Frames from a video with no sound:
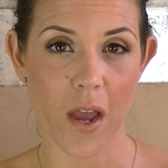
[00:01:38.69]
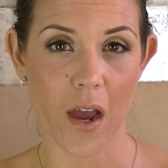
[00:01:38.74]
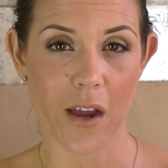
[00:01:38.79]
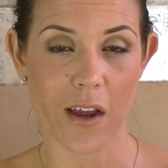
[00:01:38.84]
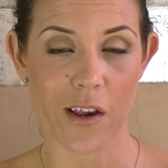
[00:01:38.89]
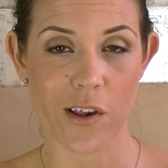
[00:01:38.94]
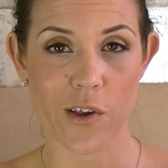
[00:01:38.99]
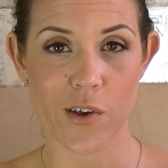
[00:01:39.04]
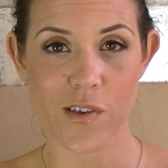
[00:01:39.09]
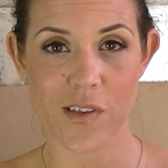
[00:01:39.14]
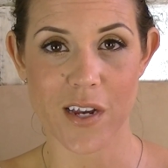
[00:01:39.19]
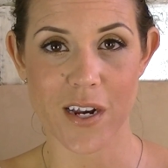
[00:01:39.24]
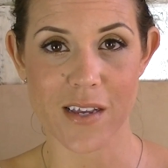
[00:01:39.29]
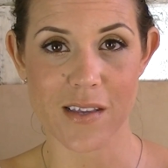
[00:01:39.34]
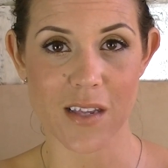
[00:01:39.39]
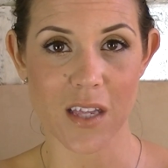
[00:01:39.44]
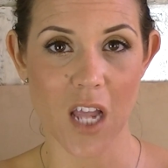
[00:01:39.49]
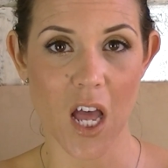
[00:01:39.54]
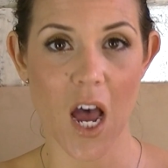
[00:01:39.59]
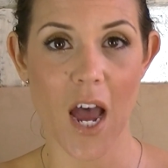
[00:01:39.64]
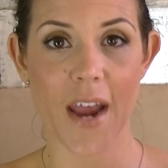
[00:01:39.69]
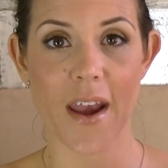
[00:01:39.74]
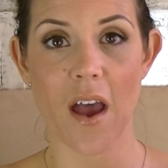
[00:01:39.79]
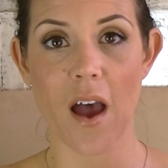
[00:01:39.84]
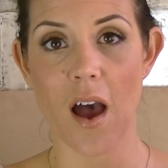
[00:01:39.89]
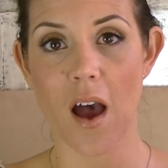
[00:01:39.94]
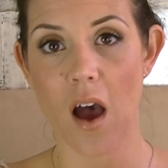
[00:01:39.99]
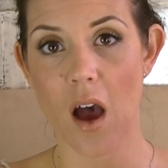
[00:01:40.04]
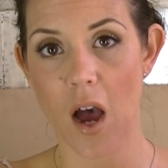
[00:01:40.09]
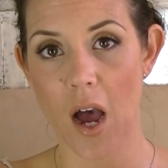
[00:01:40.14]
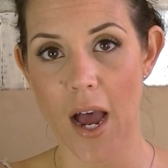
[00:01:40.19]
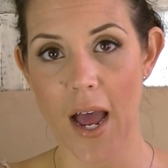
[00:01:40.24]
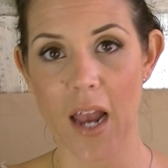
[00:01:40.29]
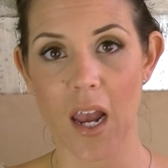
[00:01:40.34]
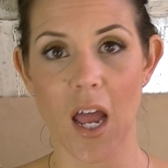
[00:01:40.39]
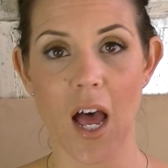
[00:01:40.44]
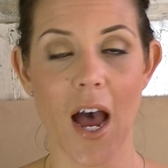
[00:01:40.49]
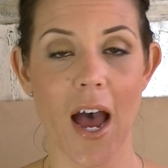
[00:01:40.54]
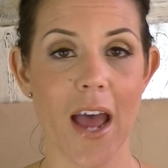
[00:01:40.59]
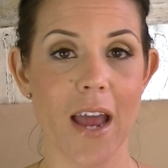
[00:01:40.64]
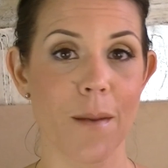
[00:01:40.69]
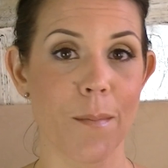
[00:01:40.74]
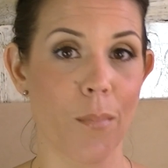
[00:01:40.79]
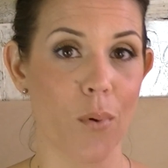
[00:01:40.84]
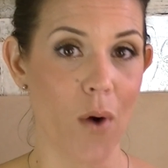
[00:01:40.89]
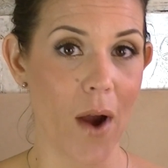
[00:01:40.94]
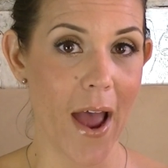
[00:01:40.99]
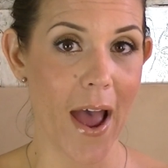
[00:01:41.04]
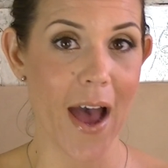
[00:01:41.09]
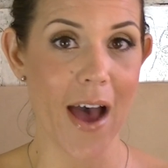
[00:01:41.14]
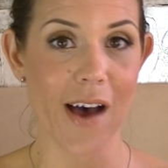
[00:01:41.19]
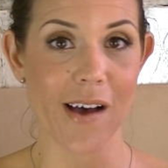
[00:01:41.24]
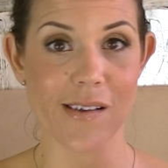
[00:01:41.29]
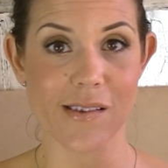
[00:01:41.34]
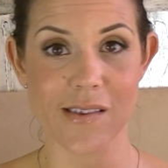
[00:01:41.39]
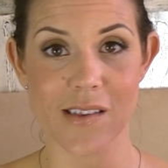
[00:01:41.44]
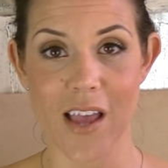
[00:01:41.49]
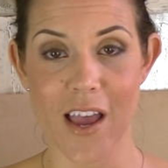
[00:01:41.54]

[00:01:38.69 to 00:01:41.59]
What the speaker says: I can use it as liner, highlight, brows,